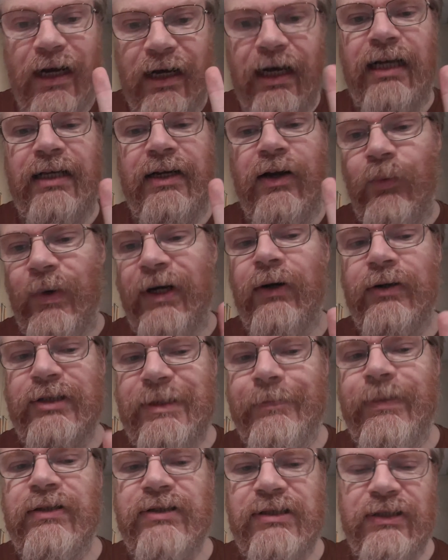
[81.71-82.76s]
I know we're not
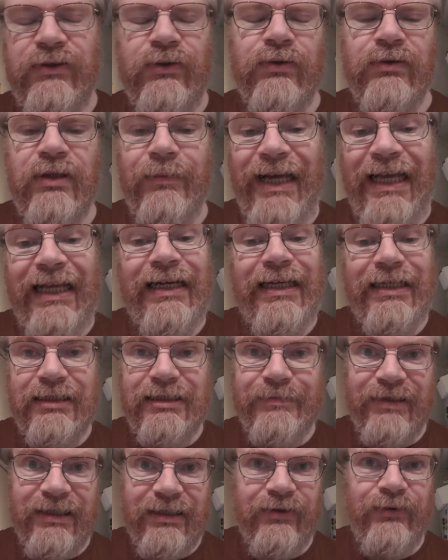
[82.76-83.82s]
supposed to call them aliens,
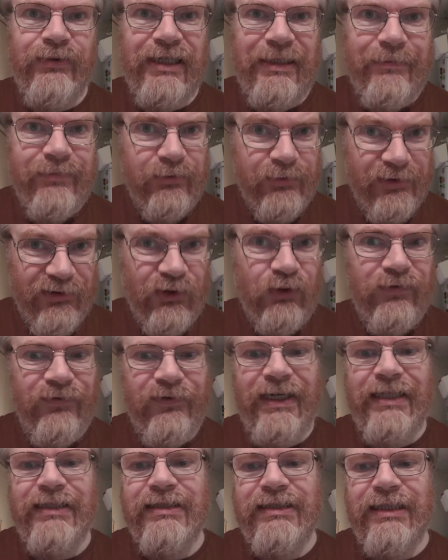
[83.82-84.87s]
by the way, but we're all
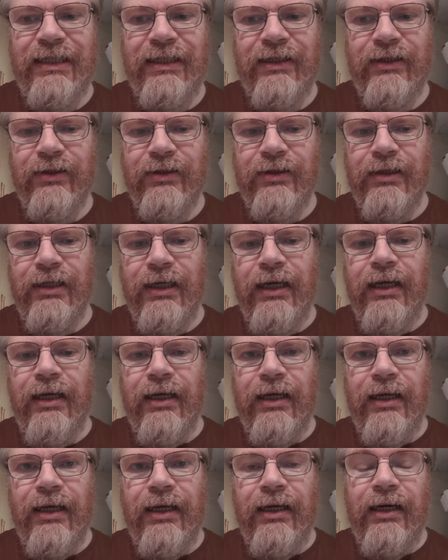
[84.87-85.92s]
friends here.
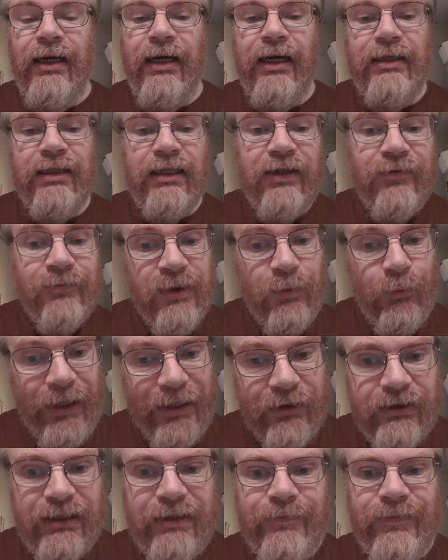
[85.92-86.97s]
And the government
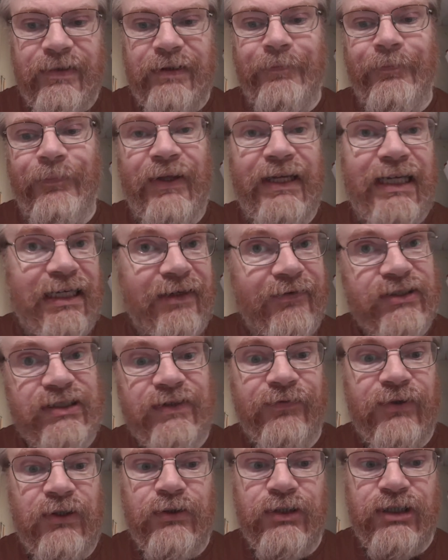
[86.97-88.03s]
welcomed them, they gave us a
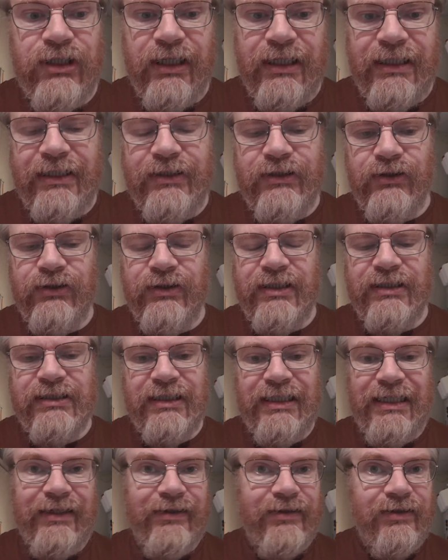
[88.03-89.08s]
few shiny toys,
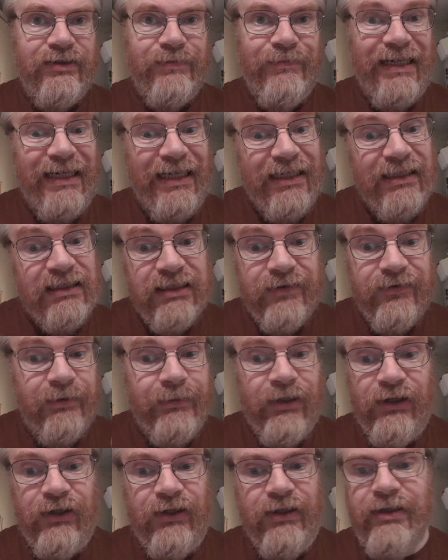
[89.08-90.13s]
and now there's millions of them
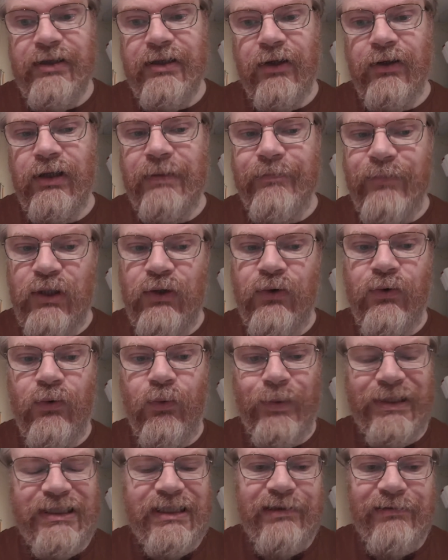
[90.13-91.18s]
on Earth, on the moon,
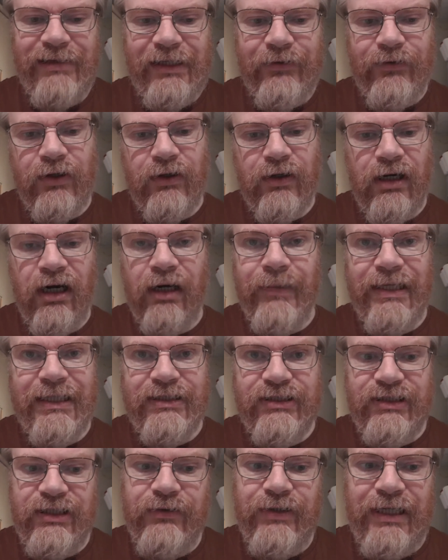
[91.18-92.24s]
whizzing round on
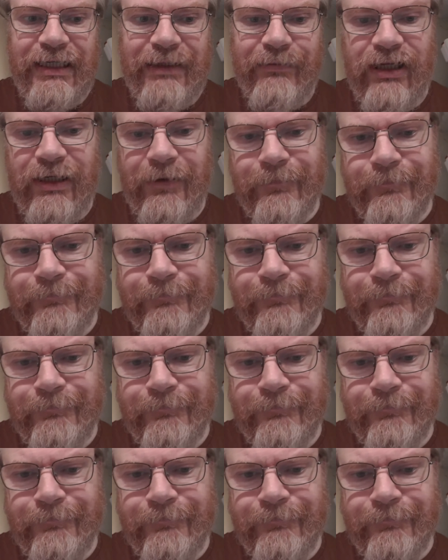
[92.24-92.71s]
comets, you name it.